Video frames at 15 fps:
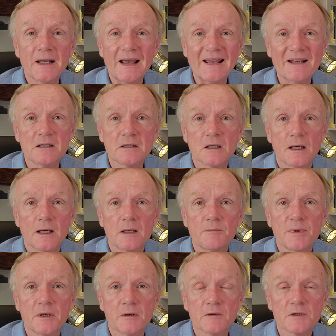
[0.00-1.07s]
and
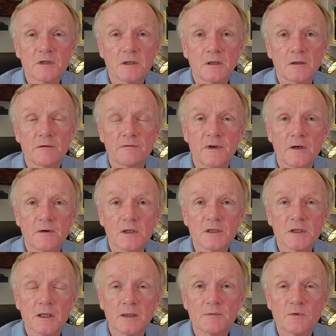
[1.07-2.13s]
Iberostar at various
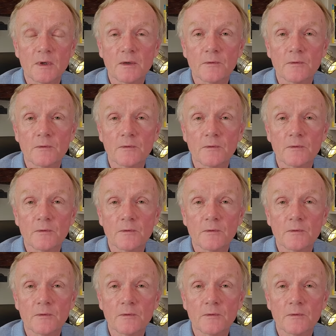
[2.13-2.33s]
times around